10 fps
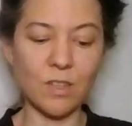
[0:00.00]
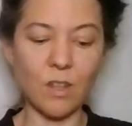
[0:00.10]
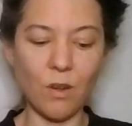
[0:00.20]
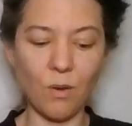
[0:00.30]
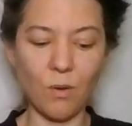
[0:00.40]

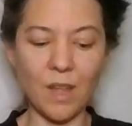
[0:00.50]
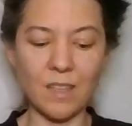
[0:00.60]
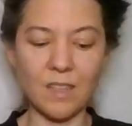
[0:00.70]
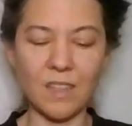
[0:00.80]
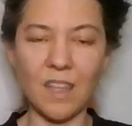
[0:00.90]
So
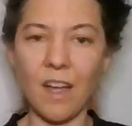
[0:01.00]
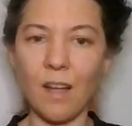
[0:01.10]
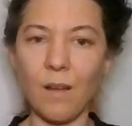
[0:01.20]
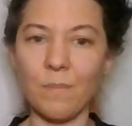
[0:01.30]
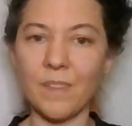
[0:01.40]
it's
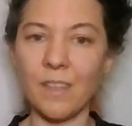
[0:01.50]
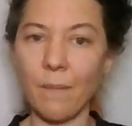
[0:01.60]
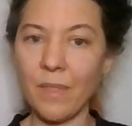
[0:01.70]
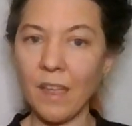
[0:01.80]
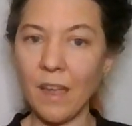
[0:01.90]
um,
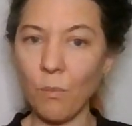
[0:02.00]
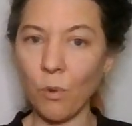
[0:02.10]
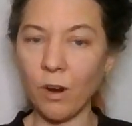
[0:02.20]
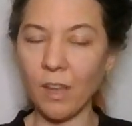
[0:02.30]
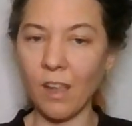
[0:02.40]
something I'm
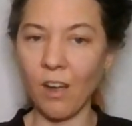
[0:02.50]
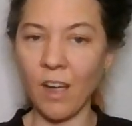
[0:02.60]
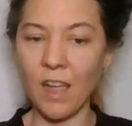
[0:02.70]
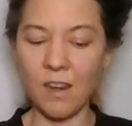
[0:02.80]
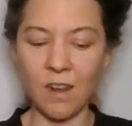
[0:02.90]
working
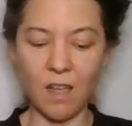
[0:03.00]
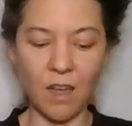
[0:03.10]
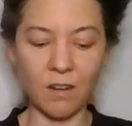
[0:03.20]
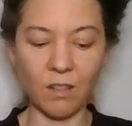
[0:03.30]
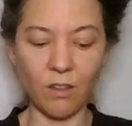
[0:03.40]
on,
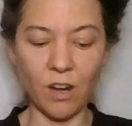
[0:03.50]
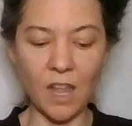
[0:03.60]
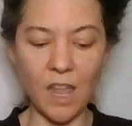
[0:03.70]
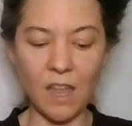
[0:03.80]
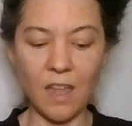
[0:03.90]

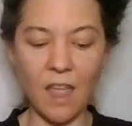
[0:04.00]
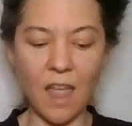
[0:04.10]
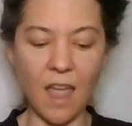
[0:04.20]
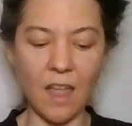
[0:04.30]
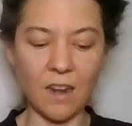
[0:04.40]
unlearning
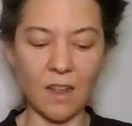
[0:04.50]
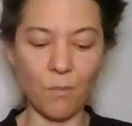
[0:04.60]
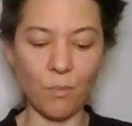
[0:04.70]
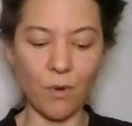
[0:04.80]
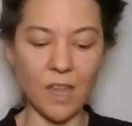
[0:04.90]
and
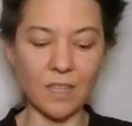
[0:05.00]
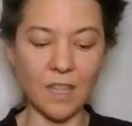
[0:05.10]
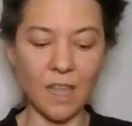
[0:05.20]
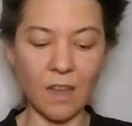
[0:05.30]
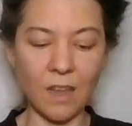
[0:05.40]

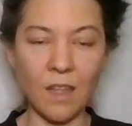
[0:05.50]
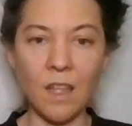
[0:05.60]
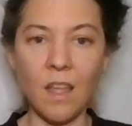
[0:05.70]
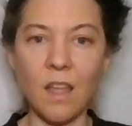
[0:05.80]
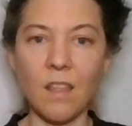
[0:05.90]
embracing
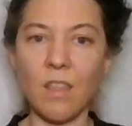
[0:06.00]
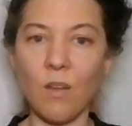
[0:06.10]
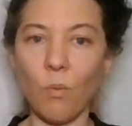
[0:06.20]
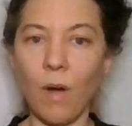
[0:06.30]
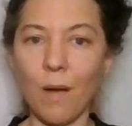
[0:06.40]

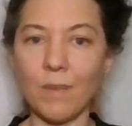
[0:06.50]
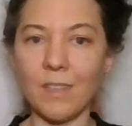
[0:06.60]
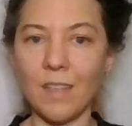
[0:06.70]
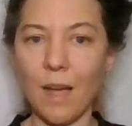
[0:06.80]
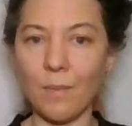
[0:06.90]
the
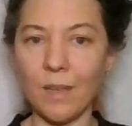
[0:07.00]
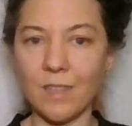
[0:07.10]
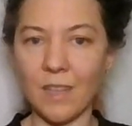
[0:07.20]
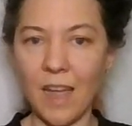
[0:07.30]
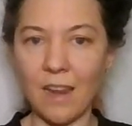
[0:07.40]
wabi sabi
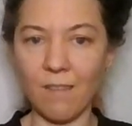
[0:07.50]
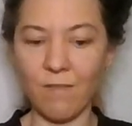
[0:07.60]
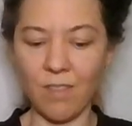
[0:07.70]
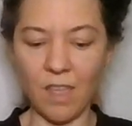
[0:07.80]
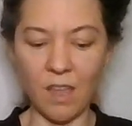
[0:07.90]
side
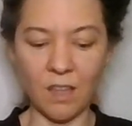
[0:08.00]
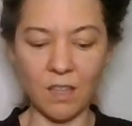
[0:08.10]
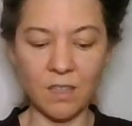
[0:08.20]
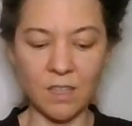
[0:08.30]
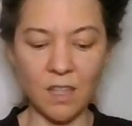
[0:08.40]
of
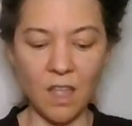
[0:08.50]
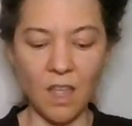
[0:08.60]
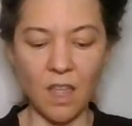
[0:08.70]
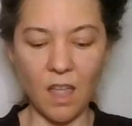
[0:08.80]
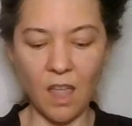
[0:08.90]
things.
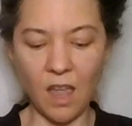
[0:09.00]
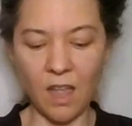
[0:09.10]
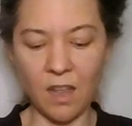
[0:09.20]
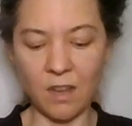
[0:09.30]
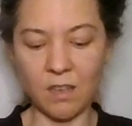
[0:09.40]

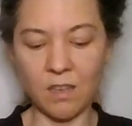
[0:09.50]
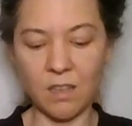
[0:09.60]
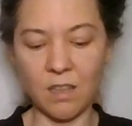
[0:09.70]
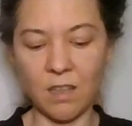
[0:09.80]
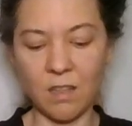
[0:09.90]
And
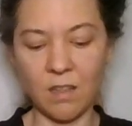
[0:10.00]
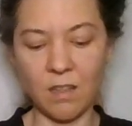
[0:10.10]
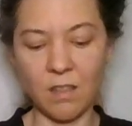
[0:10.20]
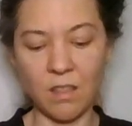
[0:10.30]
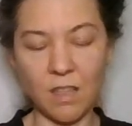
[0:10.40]

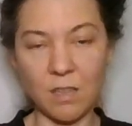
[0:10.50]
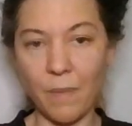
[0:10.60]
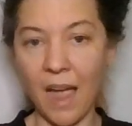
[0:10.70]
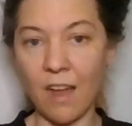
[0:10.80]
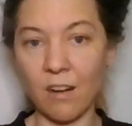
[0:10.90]
this
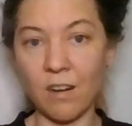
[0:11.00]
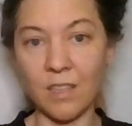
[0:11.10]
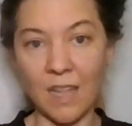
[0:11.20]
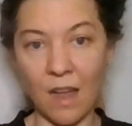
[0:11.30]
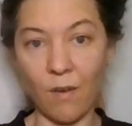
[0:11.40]
pattern
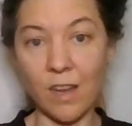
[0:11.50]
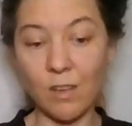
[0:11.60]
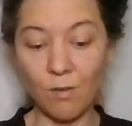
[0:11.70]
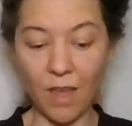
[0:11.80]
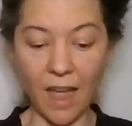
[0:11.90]
is how I
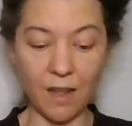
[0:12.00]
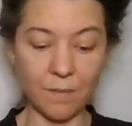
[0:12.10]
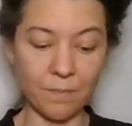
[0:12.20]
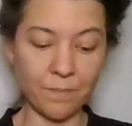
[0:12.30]
do that.